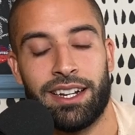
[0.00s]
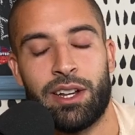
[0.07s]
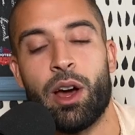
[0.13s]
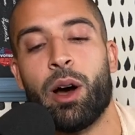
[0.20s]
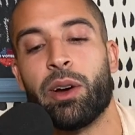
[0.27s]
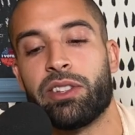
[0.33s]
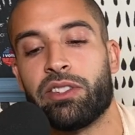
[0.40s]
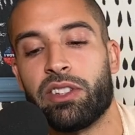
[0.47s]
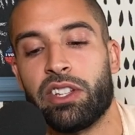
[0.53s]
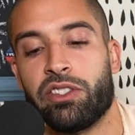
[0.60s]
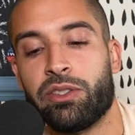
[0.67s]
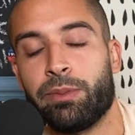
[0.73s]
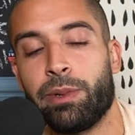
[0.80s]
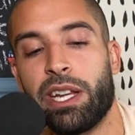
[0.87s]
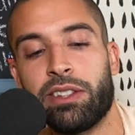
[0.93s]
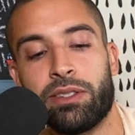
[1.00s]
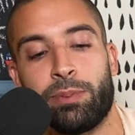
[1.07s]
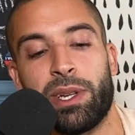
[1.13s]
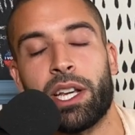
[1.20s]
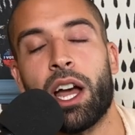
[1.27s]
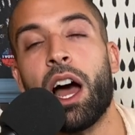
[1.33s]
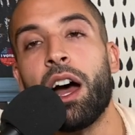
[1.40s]
No, it's it's it's
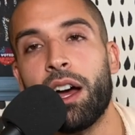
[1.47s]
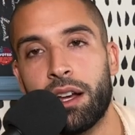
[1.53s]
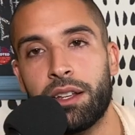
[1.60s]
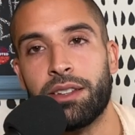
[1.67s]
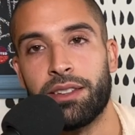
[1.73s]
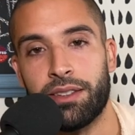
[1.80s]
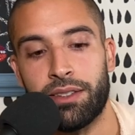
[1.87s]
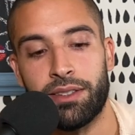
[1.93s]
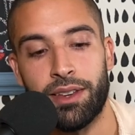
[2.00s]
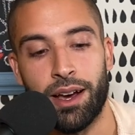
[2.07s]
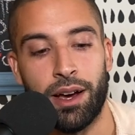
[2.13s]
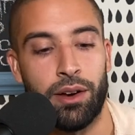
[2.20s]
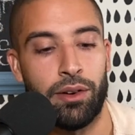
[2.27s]
because and of,